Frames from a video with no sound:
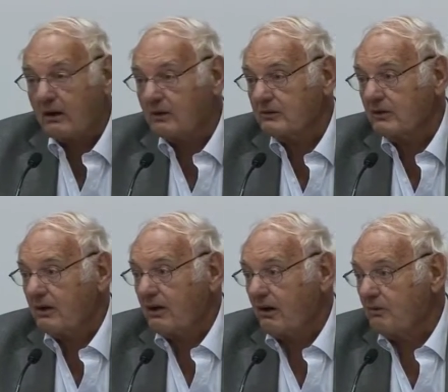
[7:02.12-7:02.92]
out
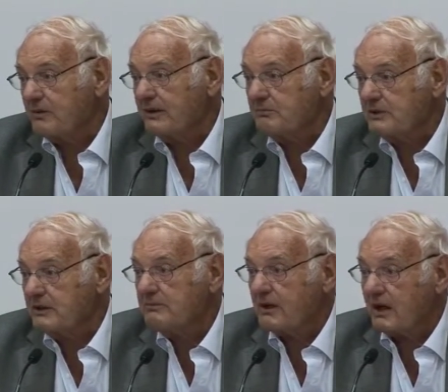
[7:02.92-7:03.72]
how many
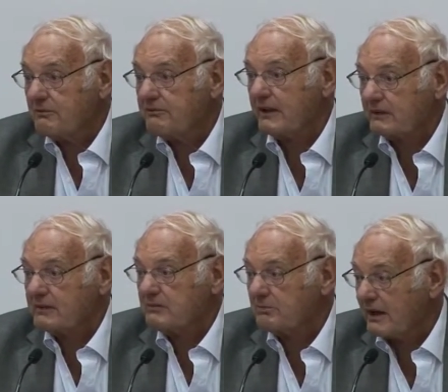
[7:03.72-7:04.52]
people are
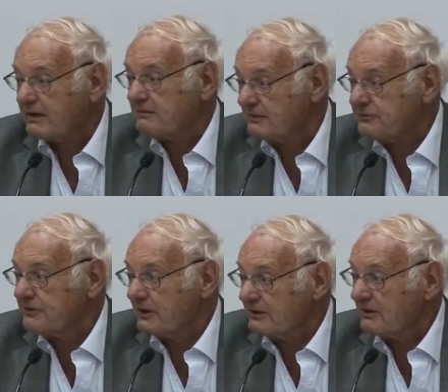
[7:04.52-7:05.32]
affected by
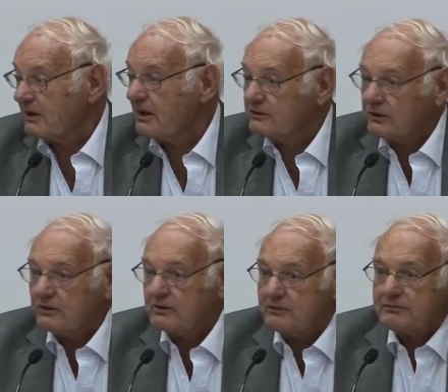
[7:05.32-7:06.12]
different and
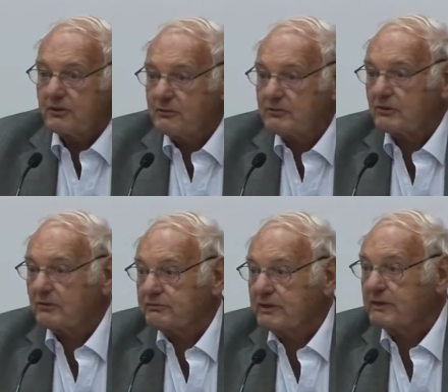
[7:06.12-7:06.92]
alternative forms
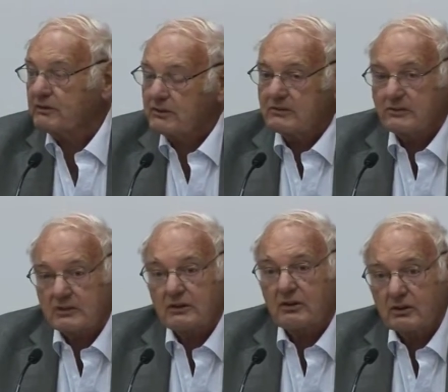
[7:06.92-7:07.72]
of managing
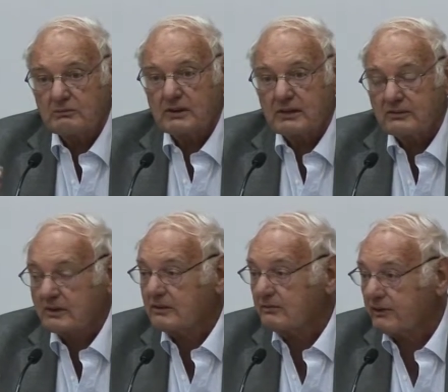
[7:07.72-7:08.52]
the economy, and
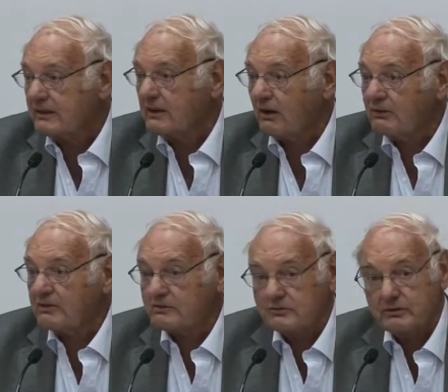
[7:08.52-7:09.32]
then you find out
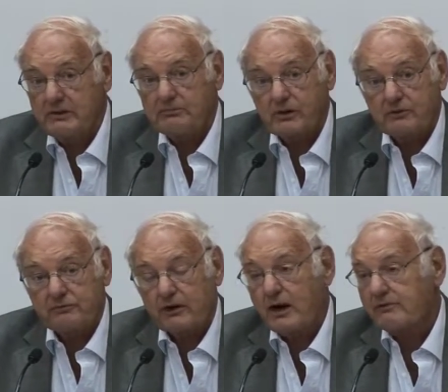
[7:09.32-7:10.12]

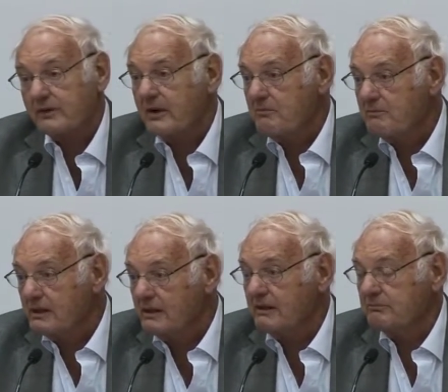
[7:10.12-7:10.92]
3.5
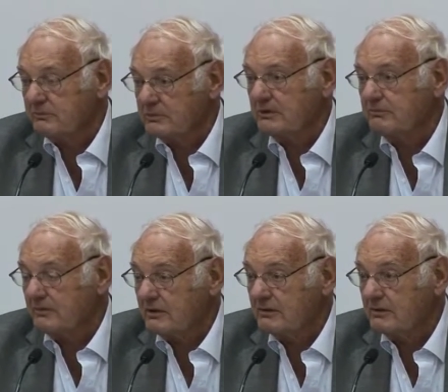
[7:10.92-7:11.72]
million,
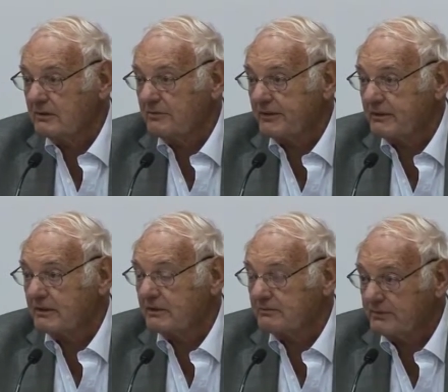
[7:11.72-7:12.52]
uh, uh,
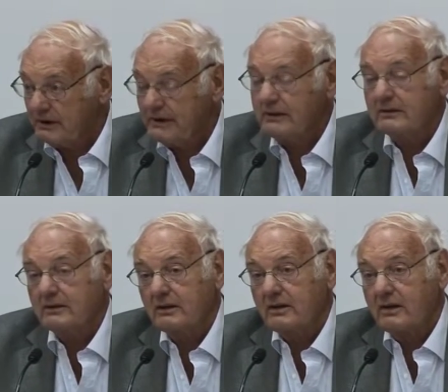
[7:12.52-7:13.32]
uh, billion,